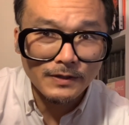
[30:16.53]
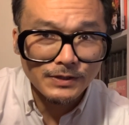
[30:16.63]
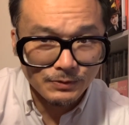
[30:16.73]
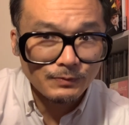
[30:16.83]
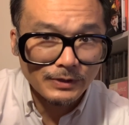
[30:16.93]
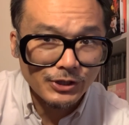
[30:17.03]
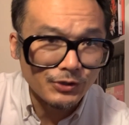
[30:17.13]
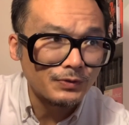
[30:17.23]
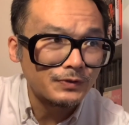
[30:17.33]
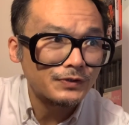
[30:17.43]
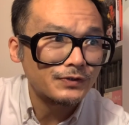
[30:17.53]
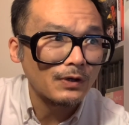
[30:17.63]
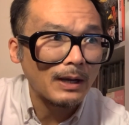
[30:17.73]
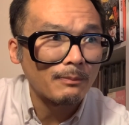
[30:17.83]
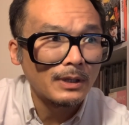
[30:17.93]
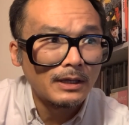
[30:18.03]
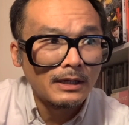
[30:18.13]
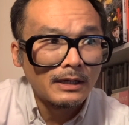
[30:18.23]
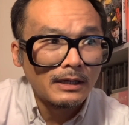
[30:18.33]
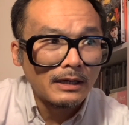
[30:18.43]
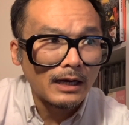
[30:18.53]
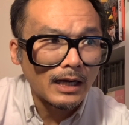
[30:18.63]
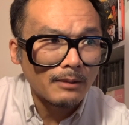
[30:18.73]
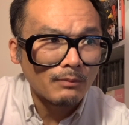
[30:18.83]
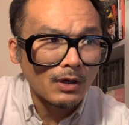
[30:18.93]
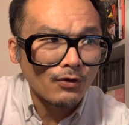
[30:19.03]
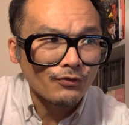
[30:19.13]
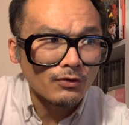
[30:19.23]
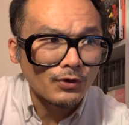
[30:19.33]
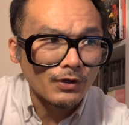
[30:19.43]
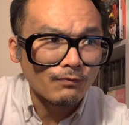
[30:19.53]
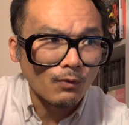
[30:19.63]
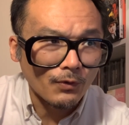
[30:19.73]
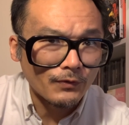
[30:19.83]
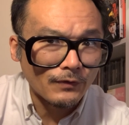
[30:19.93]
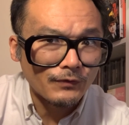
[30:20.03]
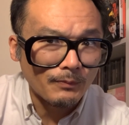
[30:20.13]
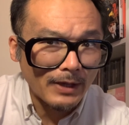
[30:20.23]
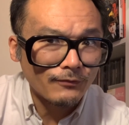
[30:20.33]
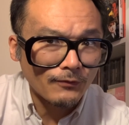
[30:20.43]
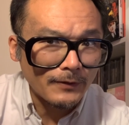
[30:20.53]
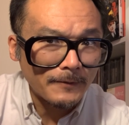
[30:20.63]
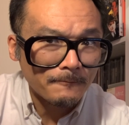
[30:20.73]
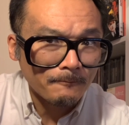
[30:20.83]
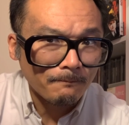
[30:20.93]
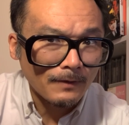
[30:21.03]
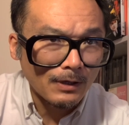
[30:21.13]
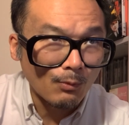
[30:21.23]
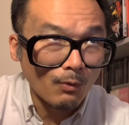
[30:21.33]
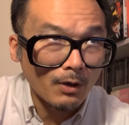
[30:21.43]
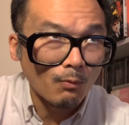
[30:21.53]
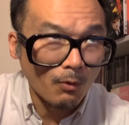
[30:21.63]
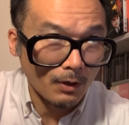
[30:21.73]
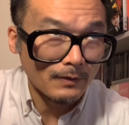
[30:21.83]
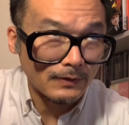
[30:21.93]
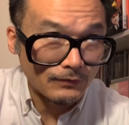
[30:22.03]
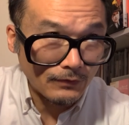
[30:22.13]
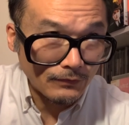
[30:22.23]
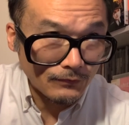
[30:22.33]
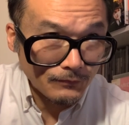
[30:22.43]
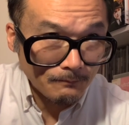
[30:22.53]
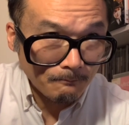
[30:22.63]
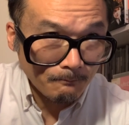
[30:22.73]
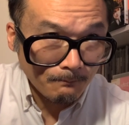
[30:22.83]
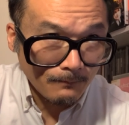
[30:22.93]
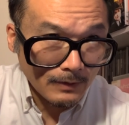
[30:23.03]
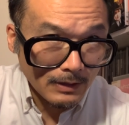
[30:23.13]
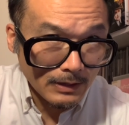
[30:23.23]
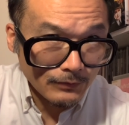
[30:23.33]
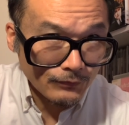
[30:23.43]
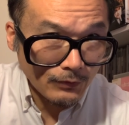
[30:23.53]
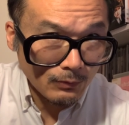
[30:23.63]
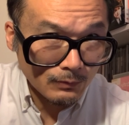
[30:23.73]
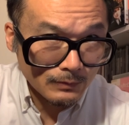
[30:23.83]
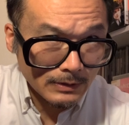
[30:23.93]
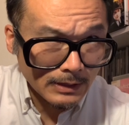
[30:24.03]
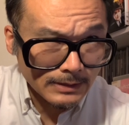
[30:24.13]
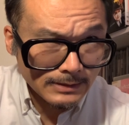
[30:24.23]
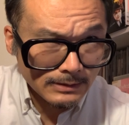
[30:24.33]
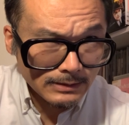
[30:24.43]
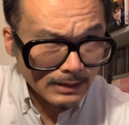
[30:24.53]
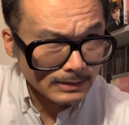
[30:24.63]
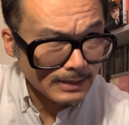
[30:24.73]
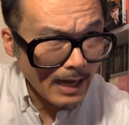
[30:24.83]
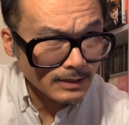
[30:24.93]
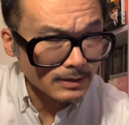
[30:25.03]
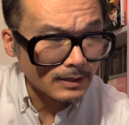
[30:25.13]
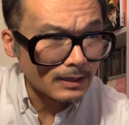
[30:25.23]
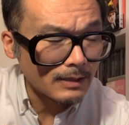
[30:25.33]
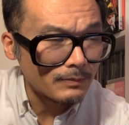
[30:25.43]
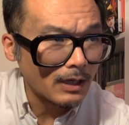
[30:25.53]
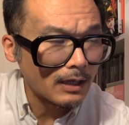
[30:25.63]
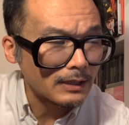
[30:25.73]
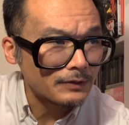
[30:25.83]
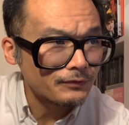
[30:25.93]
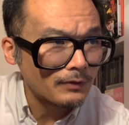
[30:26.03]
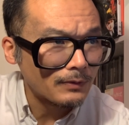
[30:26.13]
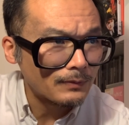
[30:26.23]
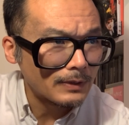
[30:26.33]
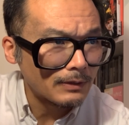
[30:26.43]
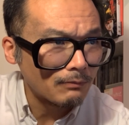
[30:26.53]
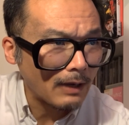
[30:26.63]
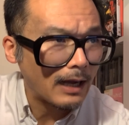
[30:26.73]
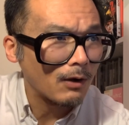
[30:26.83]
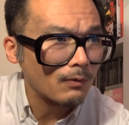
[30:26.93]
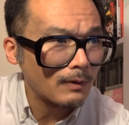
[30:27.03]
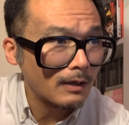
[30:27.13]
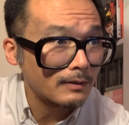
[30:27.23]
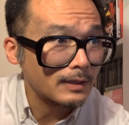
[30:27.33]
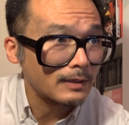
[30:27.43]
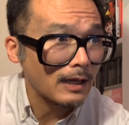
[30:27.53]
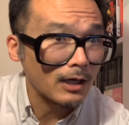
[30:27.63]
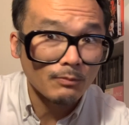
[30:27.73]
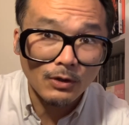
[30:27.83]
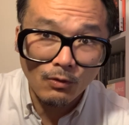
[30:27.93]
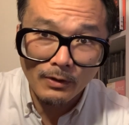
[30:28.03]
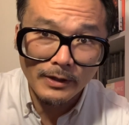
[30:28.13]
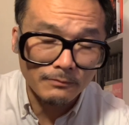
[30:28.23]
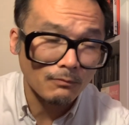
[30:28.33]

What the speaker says: This is huge. So I'm also looking forward to this immensely. What a work this is! So kind of dazzling and hypnotic. So wow, and Adam Egoyan.